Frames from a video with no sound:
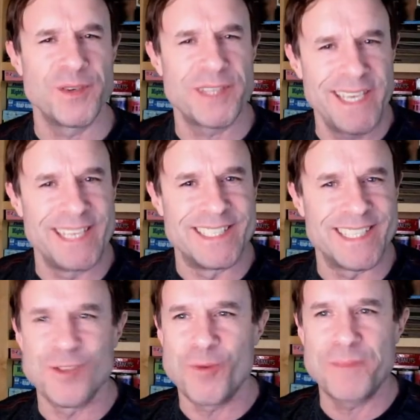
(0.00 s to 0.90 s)

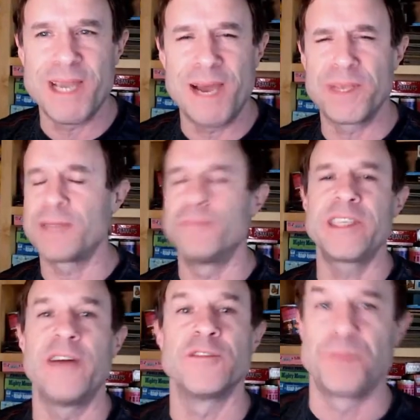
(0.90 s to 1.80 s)
things in the webcomic
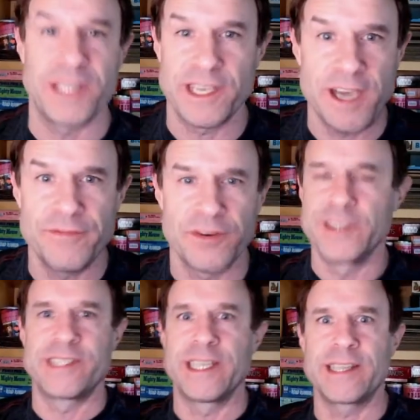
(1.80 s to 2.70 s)
themselves, but the cover
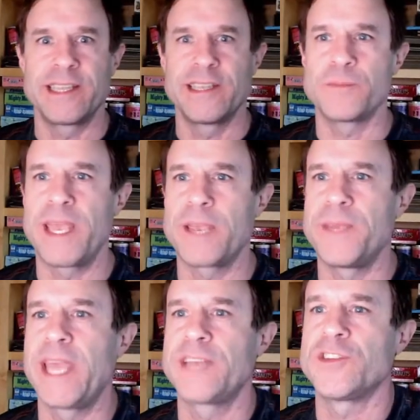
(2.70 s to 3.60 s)
is the thing that's making
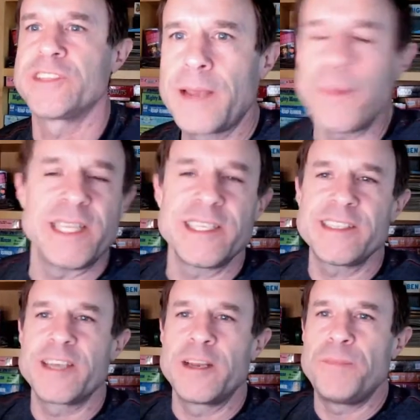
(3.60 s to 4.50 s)
me anxious. I mean, this
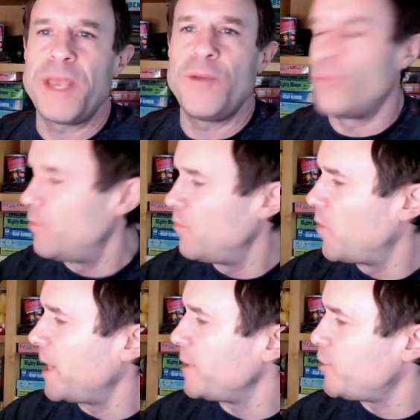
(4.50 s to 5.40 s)
is going to be
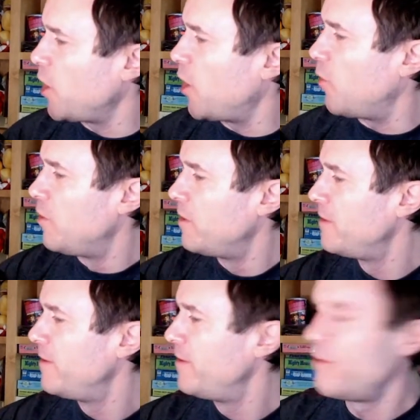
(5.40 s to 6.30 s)
what I show
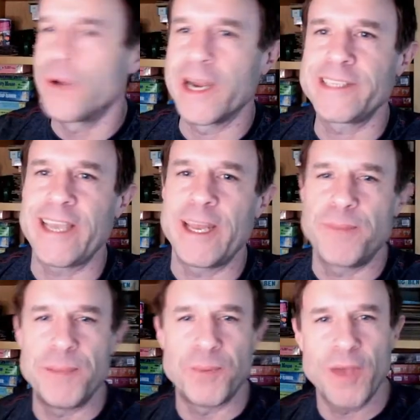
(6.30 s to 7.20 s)
when I say to
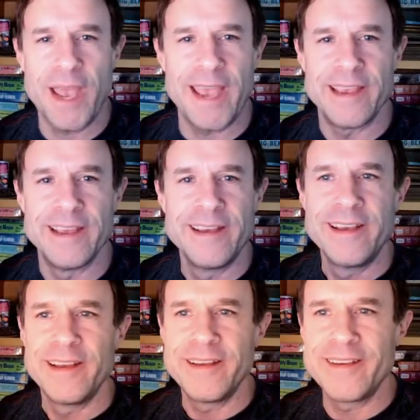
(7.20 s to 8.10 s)
people, hey,
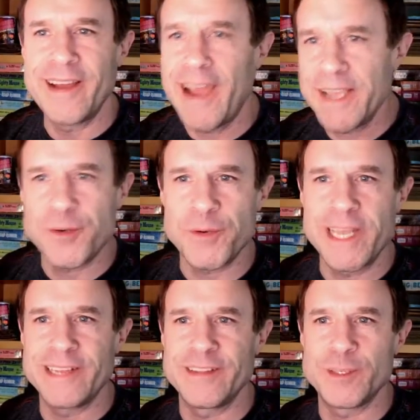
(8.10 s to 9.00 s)
I
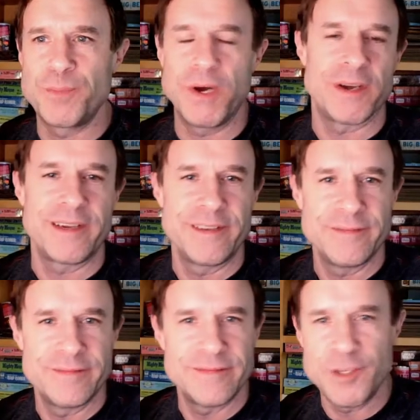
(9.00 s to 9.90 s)
created this book.
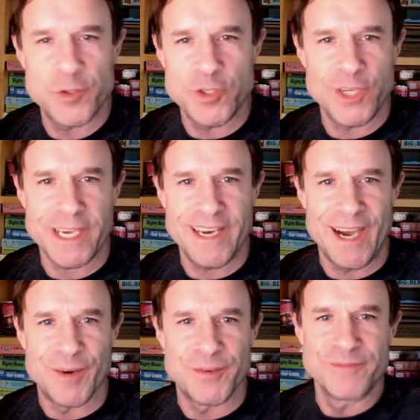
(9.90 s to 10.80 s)
You should check it out.